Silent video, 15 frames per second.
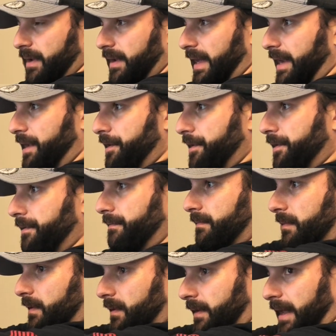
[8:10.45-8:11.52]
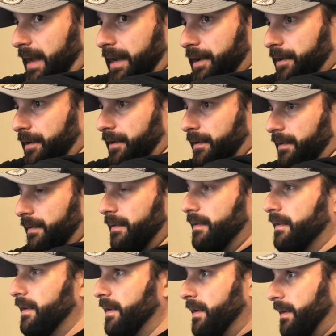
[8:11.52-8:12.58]
Not here, not here.
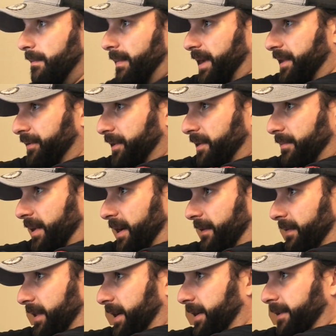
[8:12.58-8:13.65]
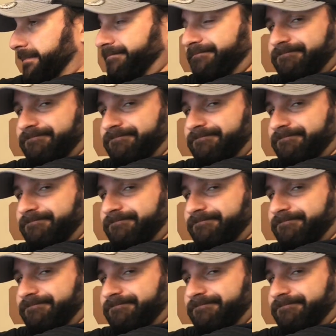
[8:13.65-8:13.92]
Mine's right about there.